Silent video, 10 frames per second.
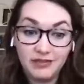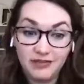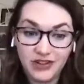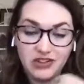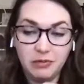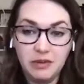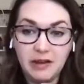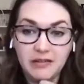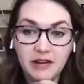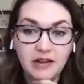of a
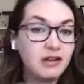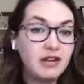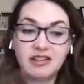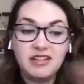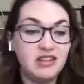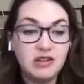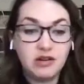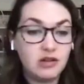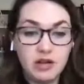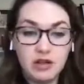functional MIB-FL,
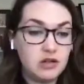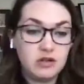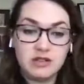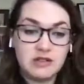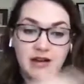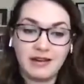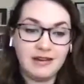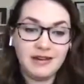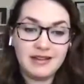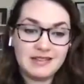you're
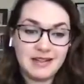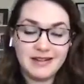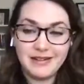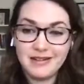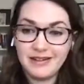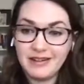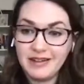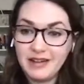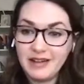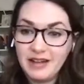just not going to get
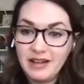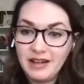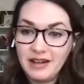cyanidin.